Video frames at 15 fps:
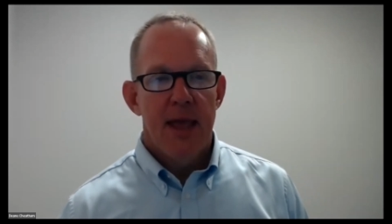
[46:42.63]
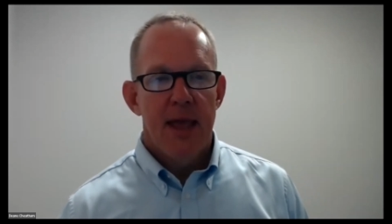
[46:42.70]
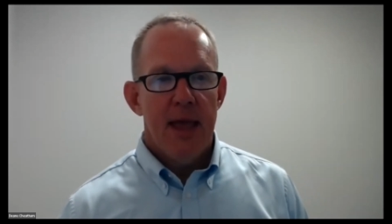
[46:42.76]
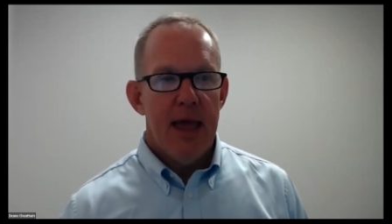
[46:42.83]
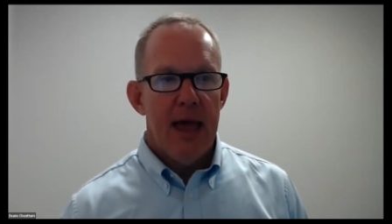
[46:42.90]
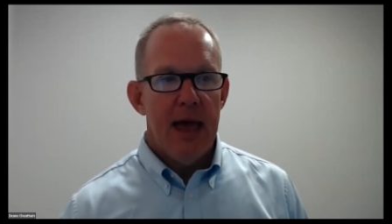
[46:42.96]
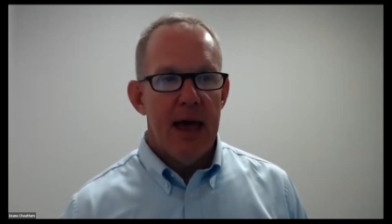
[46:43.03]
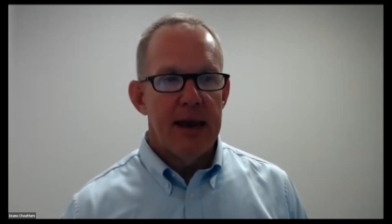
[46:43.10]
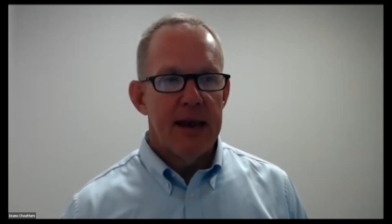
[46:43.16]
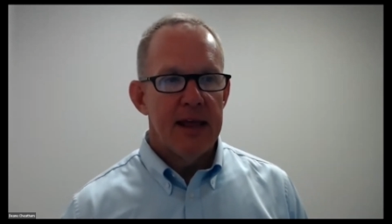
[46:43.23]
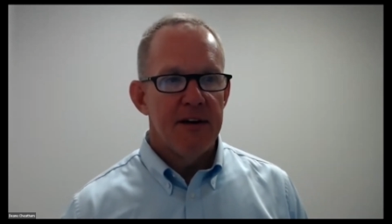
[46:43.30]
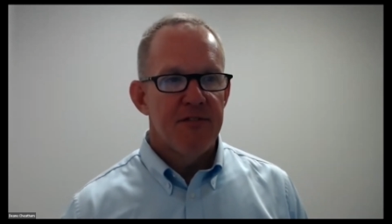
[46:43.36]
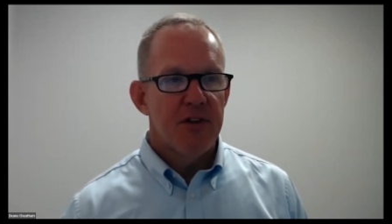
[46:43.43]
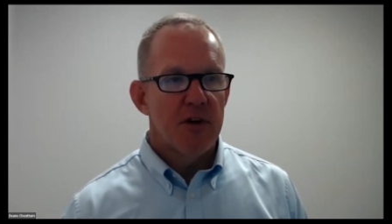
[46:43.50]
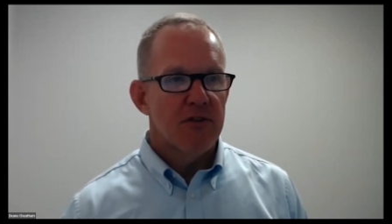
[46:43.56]
And
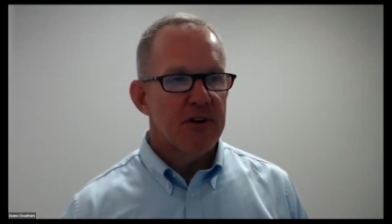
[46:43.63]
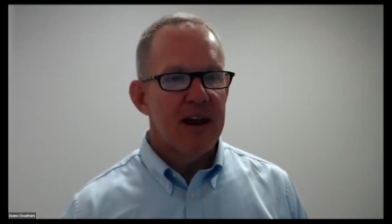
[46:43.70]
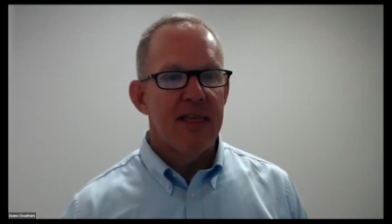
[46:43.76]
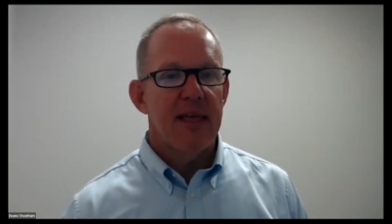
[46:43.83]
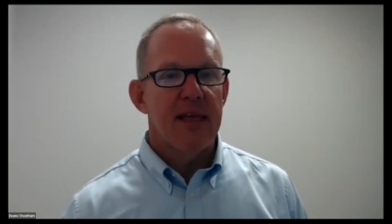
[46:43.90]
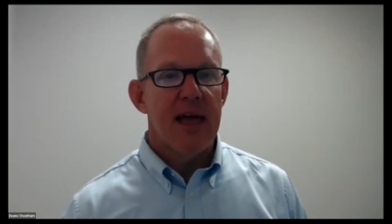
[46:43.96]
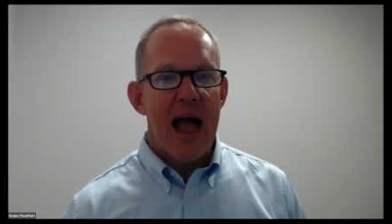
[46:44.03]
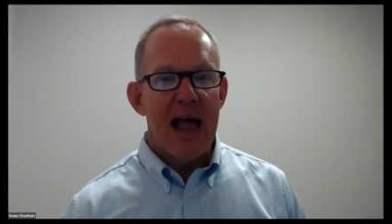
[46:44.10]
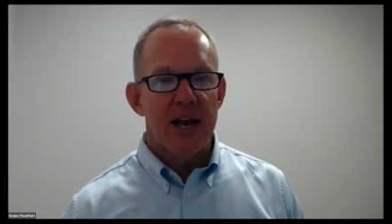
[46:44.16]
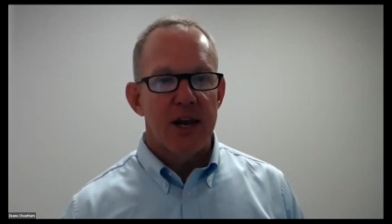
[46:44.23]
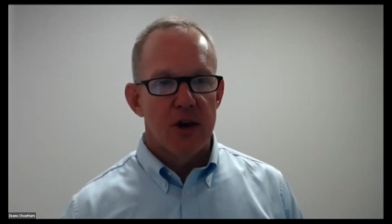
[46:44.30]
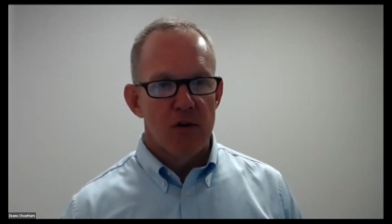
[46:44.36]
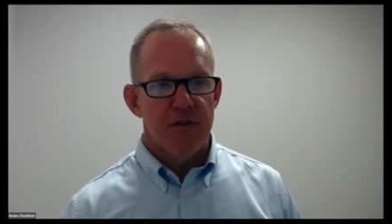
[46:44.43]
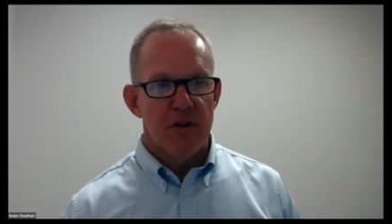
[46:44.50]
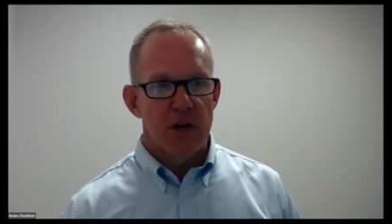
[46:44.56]
if there's anything I can do
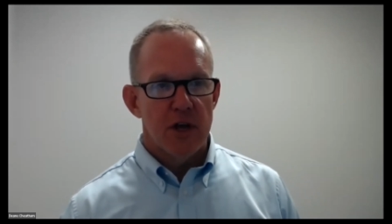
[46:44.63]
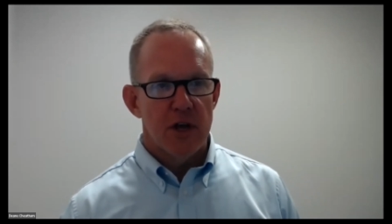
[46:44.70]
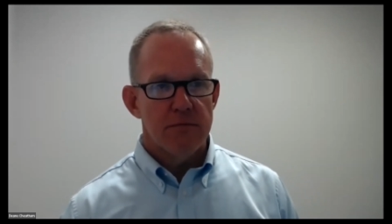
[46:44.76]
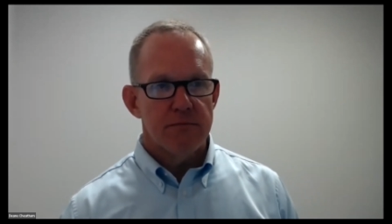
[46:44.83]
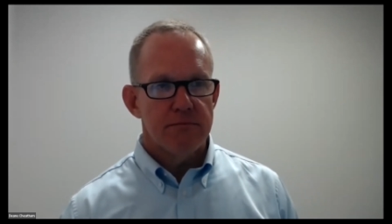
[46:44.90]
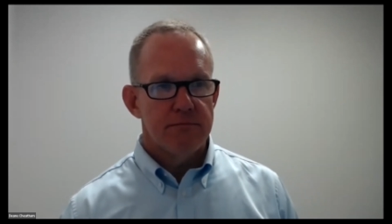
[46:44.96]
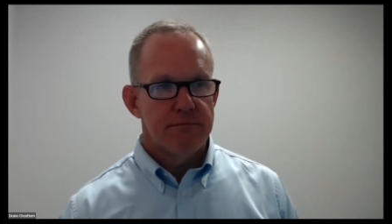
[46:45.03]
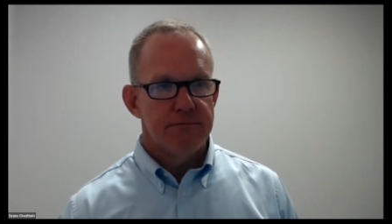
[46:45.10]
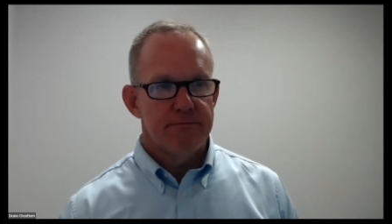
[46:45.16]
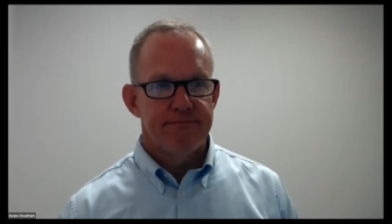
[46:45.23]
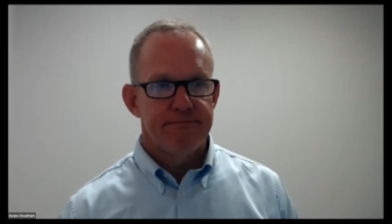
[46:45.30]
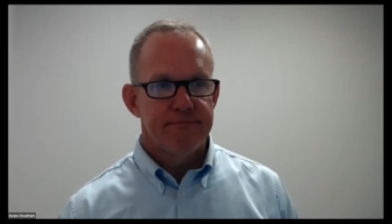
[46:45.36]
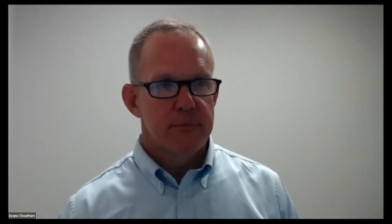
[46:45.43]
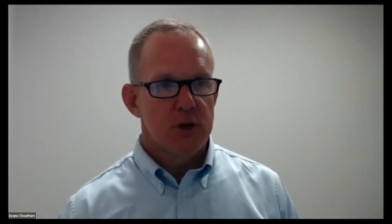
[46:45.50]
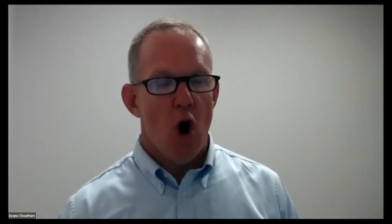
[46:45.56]
for you,
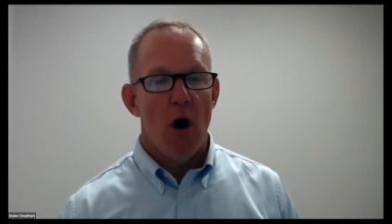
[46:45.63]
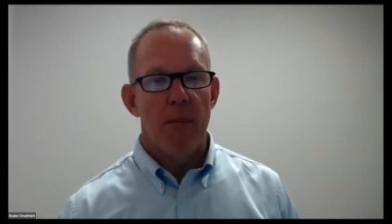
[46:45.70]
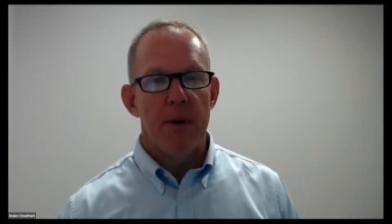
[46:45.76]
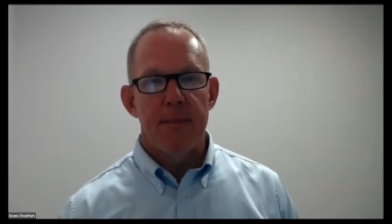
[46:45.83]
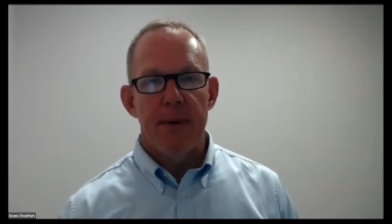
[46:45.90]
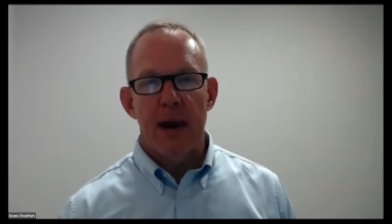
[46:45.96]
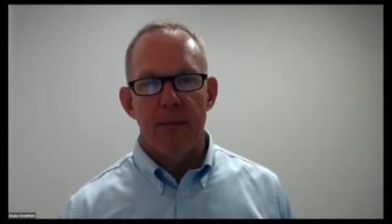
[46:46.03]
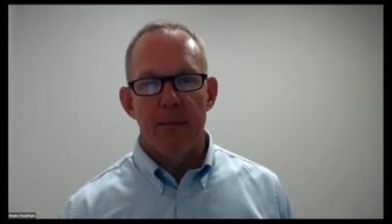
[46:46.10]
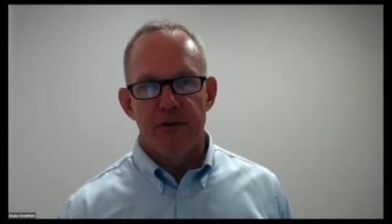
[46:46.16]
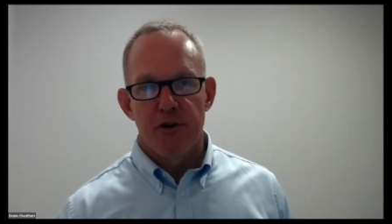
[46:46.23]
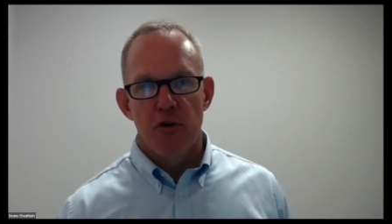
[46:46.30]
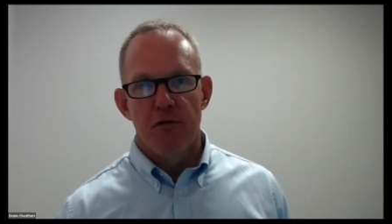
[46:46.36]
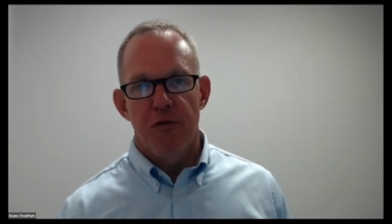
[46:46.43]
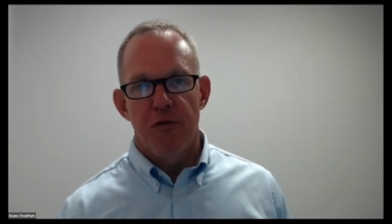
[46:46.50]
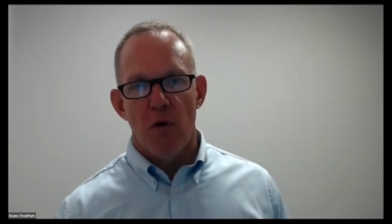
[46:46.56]
call me. My number is
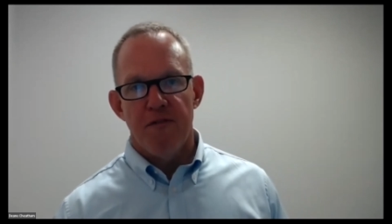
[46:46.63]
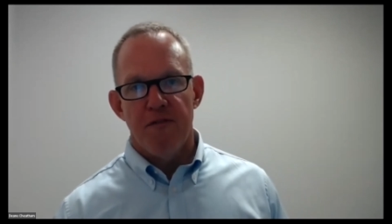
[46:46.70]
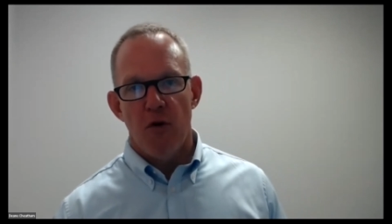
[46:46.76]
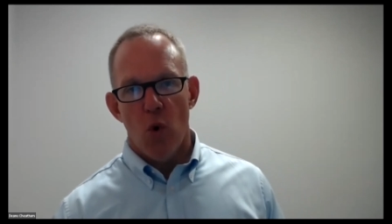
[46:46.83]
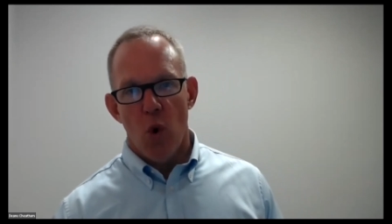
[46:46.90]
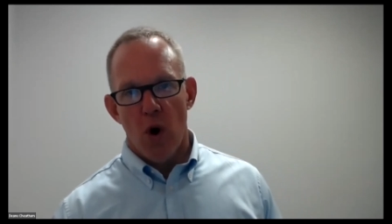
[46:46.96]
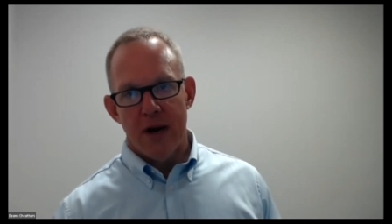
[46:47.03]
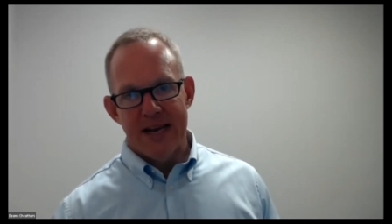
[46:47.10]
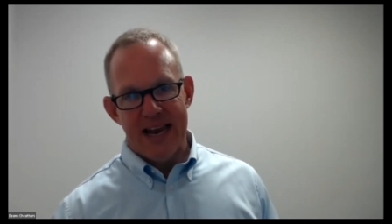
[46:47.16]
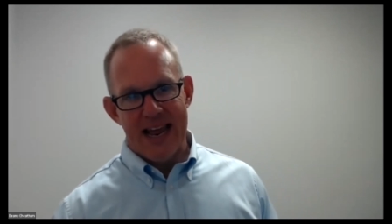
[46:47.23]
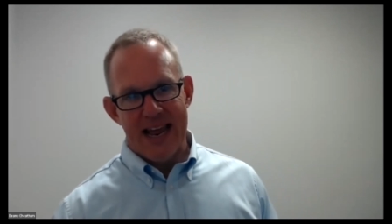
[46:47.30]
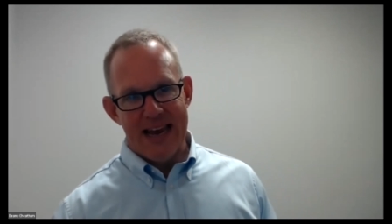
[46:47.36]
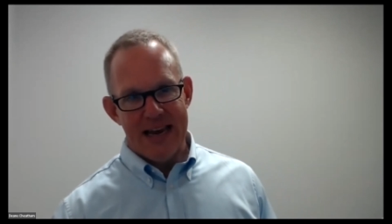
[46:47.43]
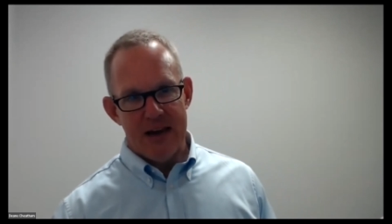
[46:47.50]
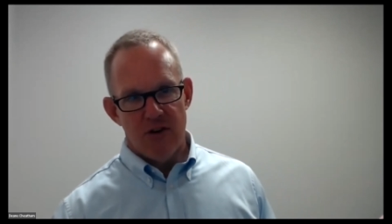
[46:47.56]

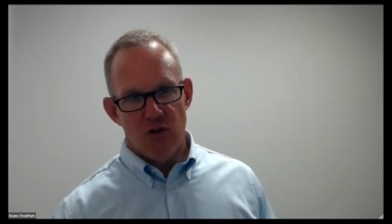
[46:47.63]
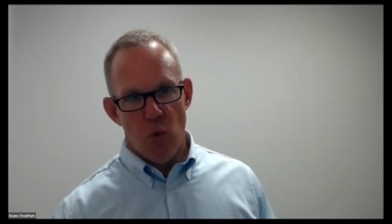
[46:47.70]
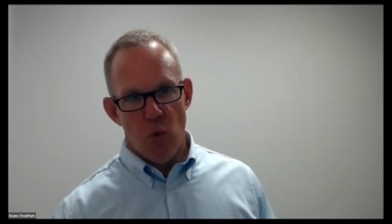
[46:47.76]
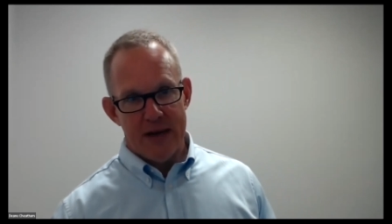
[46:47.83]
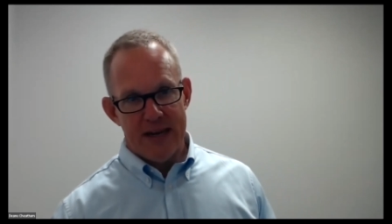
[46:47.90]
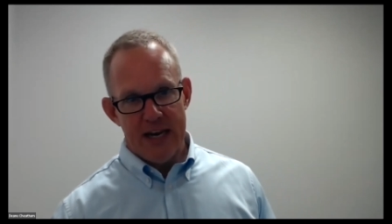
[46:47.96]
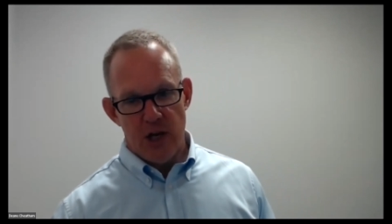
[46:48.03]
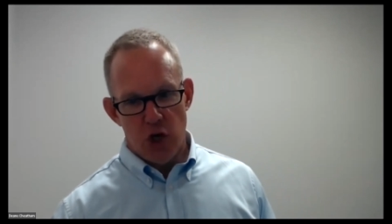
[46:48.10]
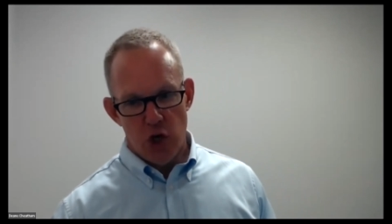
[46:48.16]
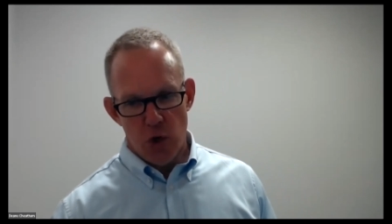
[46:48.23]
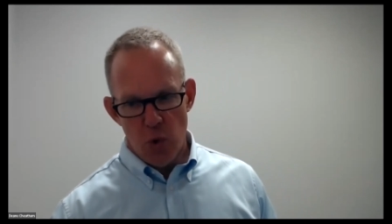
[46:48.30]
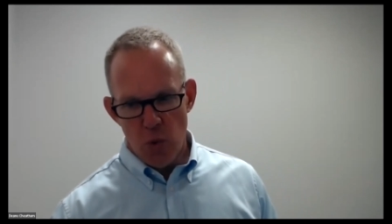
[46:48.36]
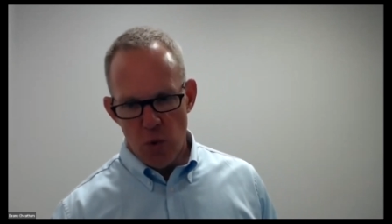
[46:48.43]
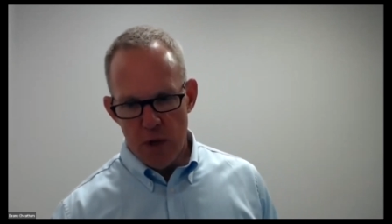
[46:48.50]
244-1022.